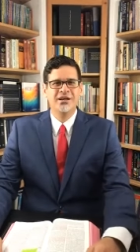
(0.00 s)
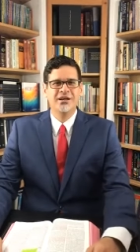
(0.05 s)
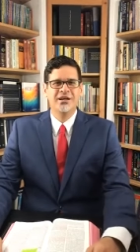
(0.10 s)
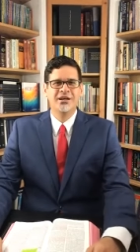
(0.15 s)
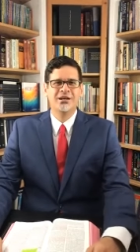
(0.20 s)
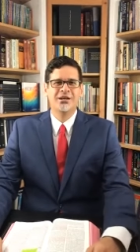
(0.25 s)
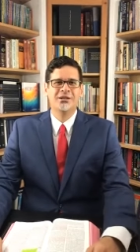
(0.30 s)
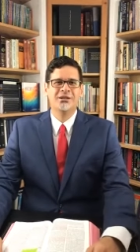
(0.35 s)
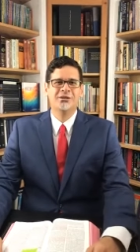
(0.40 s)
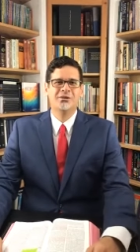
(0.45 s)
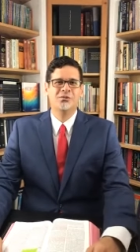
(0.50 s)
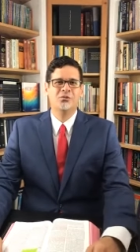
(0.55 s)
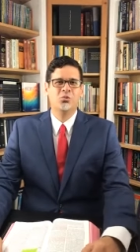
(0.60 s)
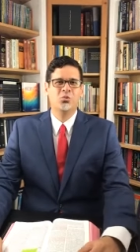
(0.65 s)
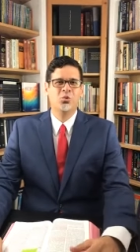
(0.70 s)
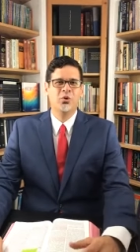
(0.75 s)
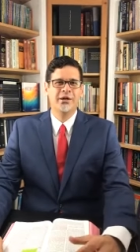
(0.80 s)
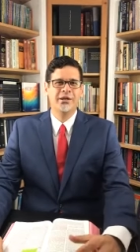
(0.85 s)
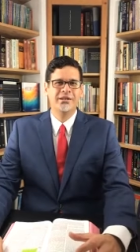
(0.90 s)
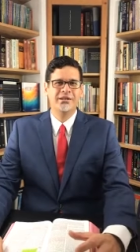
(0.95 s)
uh,
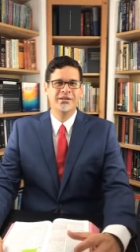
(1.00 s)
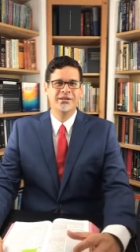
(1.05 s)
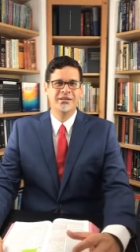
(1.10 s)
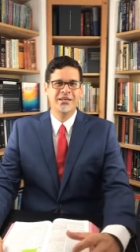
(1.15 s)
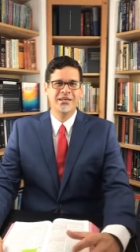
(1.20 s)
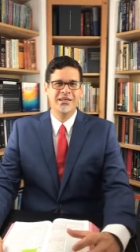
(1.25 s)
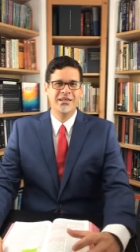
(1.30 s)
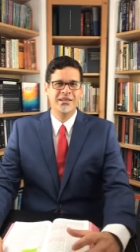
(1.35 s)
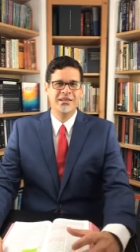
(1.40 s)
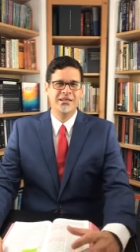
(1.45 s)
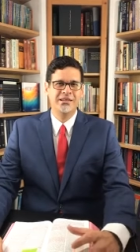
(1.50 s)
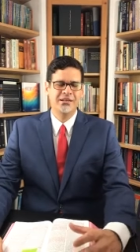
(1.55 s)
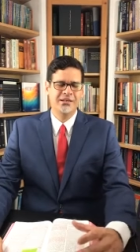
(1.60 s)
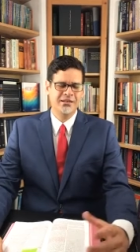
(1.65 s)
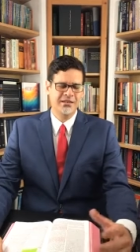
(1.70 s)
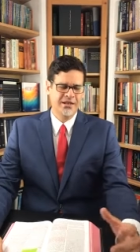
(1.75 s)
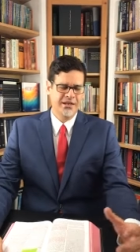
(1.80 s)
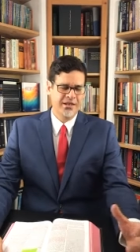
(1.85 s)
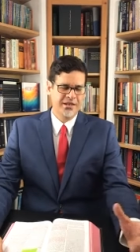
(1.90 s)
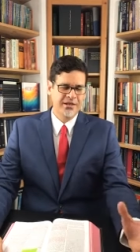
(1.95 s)
when he
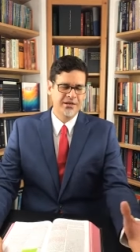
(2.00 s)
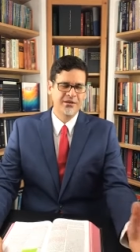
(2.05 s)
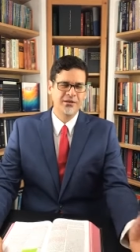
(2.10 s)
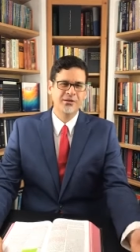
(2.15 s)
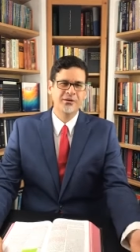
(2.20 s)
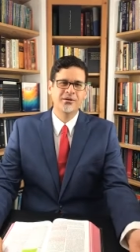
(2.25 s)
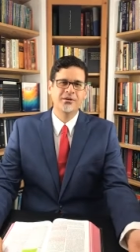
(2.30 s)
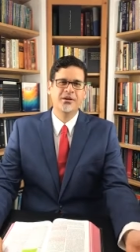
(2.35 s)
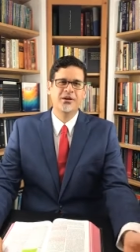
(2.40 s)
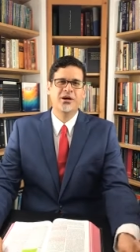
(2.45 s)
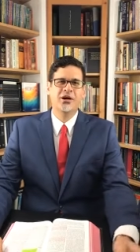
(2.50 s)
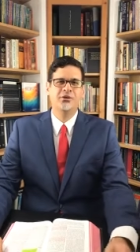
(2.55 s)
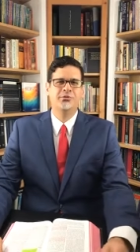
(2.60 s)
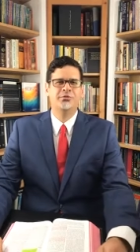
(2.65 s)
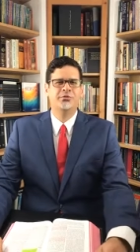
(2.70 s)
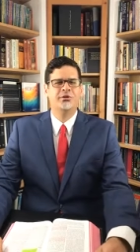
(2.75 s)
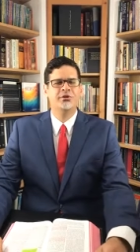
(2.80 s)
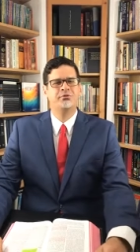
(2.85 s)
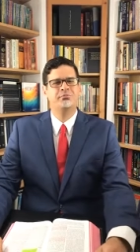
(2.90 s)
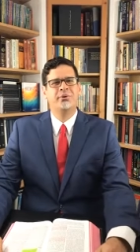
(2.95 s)
led our
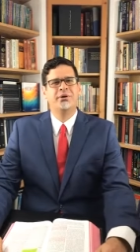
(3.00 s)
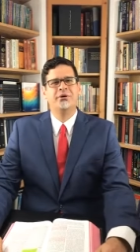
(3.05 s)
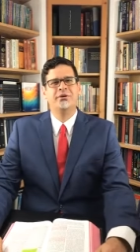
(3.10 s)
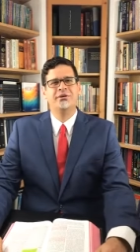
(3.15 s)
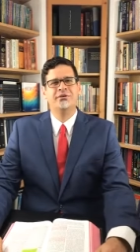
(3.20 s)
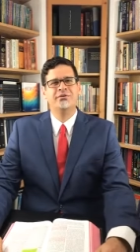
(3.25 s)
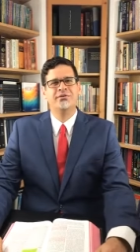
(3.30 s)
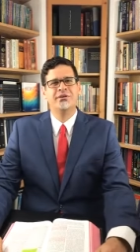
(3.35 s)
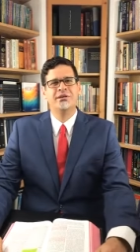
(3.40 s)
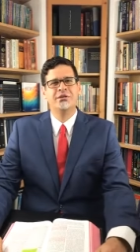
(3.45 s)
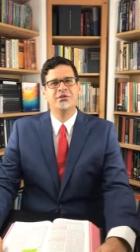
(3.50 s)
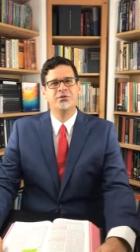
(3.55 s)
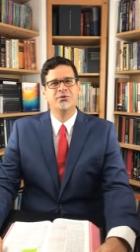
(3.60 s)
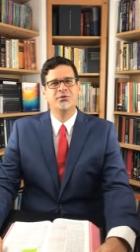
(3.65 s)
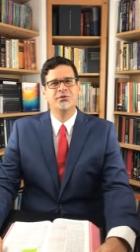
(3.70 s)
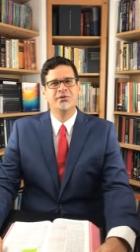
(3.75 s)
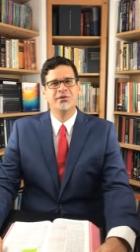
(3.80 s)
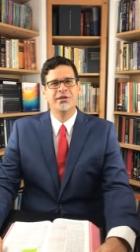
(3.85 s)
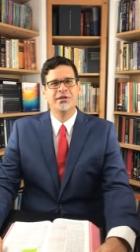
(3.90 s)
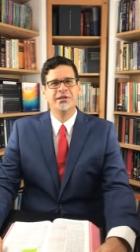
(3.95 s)
first parents into
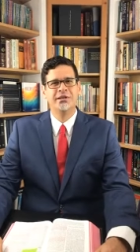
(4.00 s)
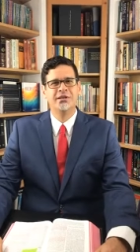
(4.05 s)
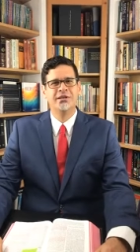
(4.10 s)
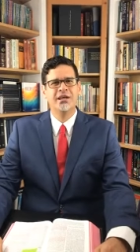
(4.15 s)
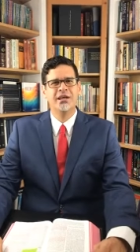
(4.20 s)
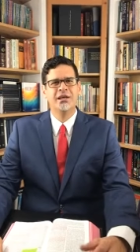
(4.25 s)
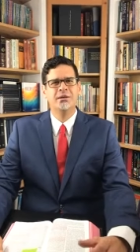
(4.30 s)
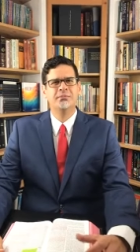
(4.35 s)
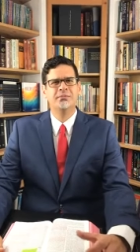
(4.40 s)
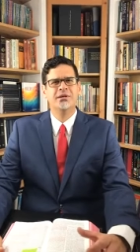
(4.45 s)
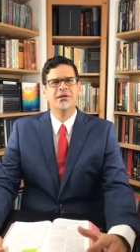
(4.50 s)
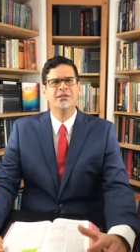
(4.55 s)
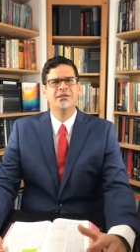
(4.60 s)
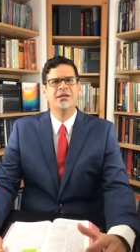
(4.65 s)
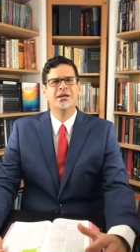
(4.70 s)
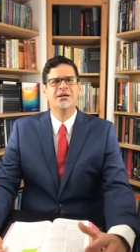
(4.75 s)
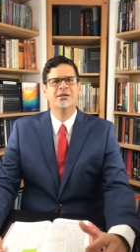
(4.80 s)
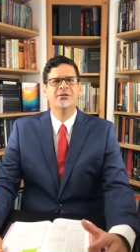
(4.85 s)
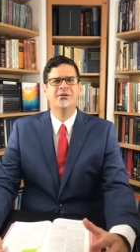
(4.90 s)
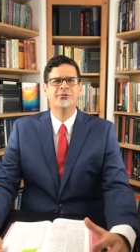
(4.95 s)
sin, came the
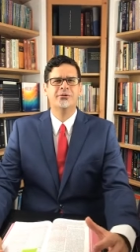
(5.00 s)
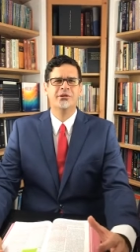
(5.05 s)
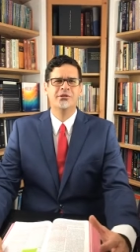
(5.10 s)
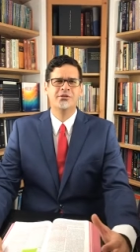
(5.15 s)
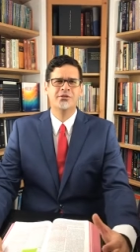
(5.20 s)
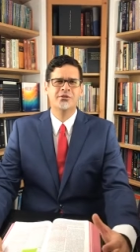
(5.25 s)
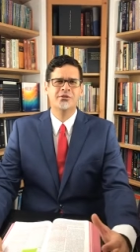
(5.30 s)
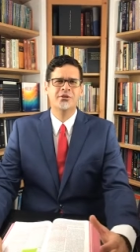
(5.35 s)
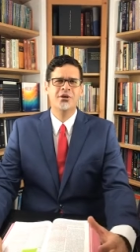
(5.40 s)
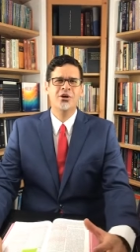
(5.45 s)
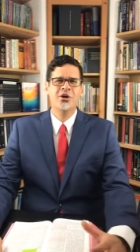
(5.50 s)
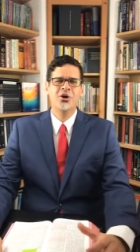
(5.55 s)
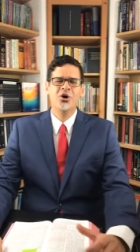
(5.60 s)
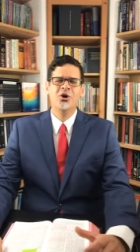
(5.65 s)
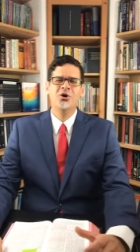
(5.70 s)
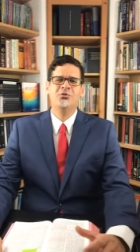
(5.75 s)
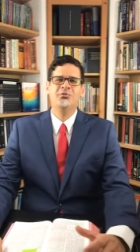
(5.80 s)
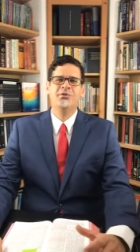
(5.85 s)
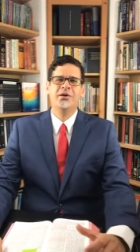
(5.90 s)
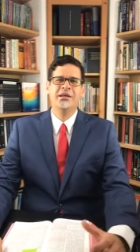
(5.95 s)
declaration
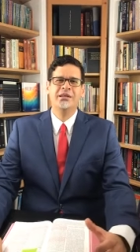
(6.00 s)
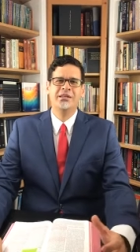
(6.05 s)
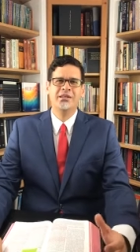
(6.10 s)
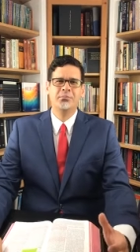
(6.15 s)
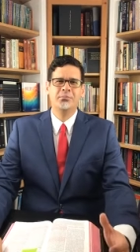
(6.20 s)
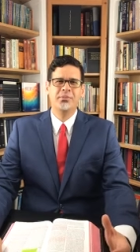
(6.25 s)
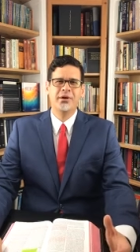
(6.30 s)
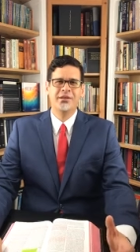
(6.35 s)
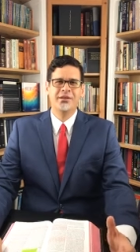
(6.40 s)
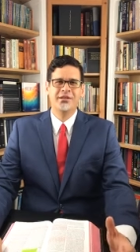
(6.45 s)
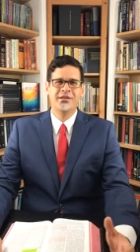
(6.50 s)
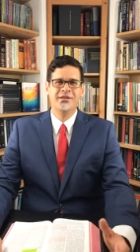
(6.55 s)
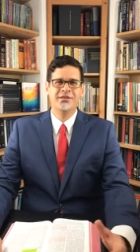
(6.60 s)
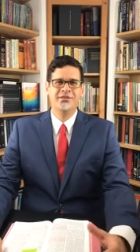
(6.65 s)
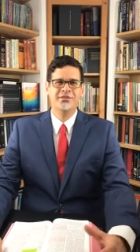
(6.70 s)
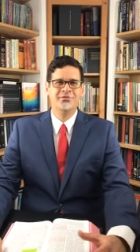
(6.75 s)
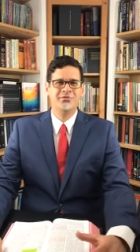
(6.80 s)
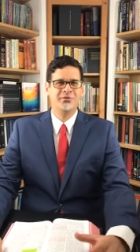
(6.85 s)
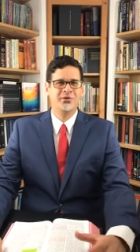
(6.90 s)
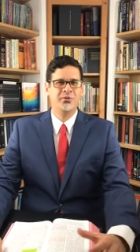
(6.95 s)
of
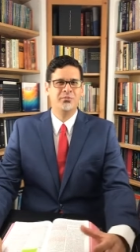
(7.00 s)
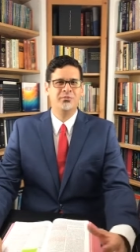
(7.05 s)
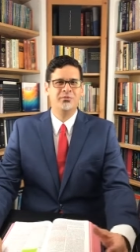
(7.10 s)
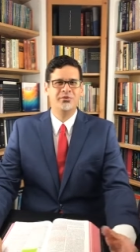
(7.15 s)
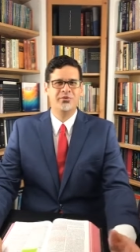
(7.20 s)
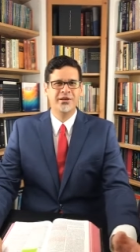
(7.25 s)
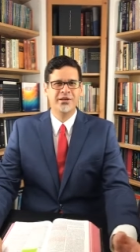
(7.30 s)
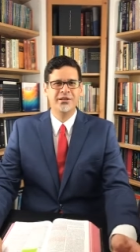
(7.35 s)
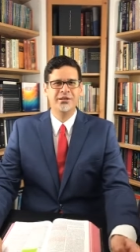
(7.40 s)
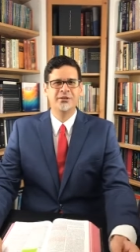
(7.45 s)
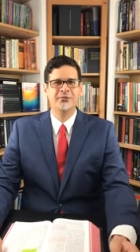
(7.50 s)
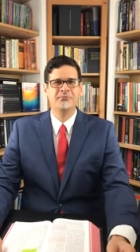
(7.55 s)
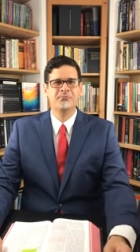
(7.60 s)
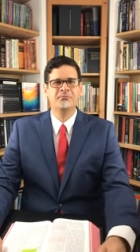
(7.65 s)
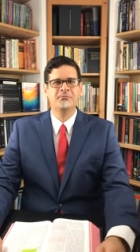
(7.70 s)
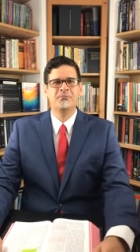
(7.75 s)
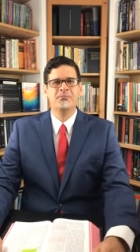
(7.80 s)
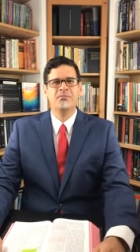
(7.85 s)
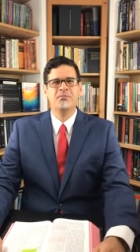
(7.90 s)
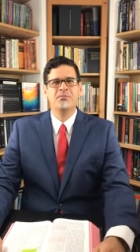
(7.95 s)
independence from sin.
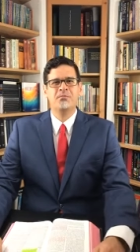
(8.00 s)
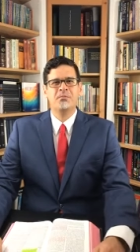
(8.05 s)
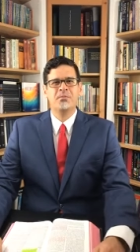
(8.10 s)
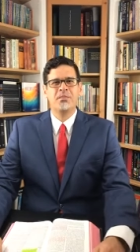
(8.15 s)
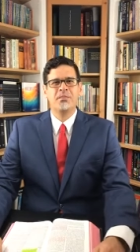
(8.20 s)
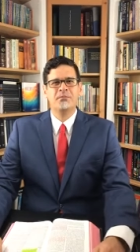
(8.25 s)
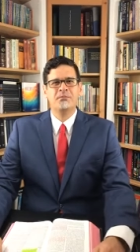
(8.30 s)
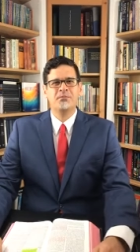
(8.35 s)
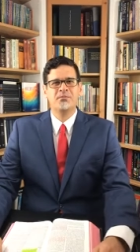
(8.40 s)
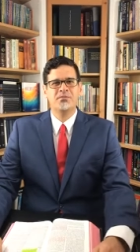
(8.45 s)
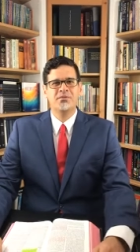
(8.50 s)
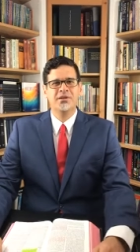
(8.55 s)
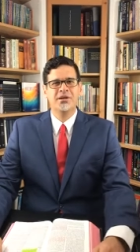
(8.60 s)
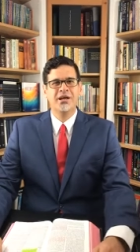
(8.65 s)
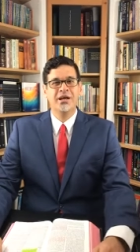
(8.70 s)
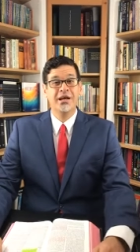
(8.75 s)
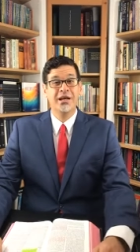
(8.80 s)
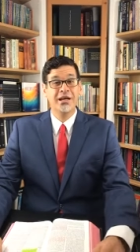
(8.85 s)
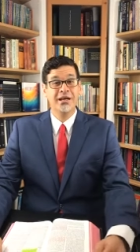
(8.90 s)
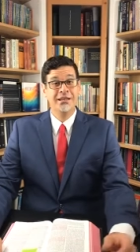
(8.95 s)

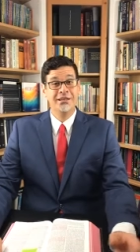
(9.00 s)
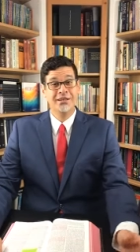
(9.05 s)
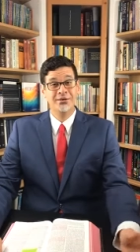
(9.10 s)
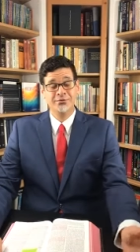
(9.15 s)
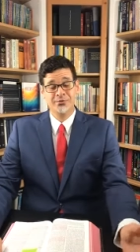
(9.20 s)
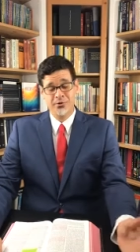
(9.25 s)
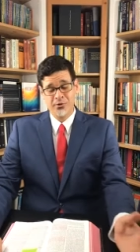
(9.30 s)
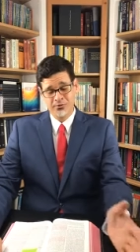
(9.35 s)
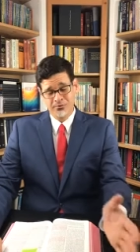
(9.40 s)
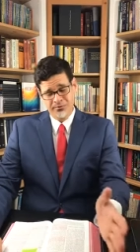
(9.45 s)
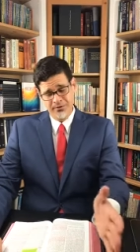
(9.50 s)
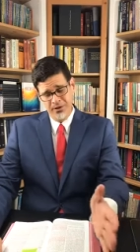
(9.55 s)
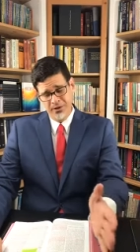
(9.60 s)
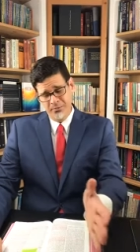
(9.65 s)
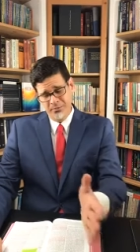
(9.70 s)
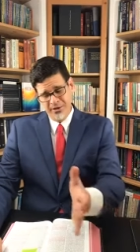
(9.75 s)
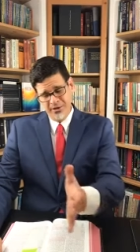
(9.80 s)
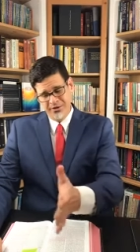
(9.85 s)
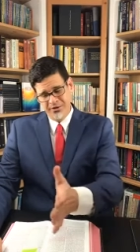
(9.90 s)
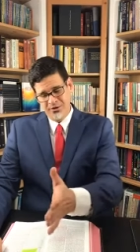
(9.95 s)
And the
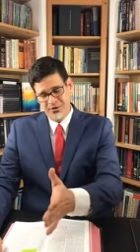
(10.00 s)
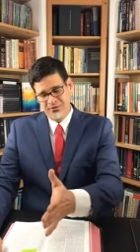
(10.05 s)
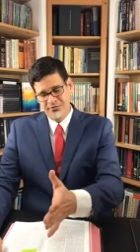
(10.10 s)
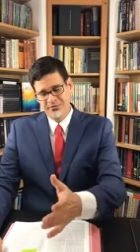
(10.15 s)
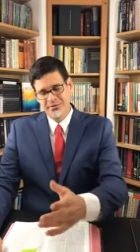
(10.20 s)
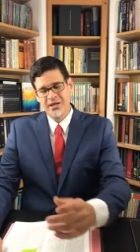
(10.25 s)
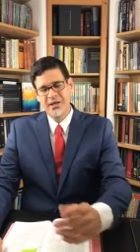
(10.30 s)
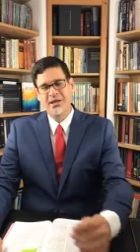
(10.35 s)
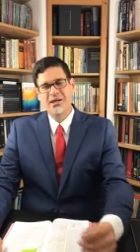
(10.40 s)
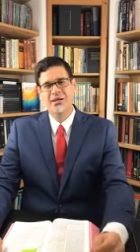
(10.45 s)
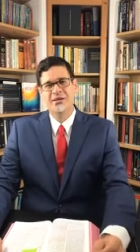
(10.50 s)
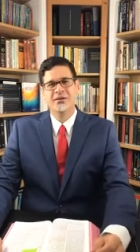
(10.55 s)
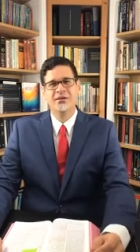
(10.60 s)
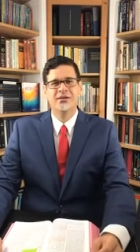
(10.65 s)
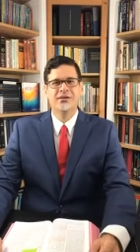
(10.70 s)
fulfillment of that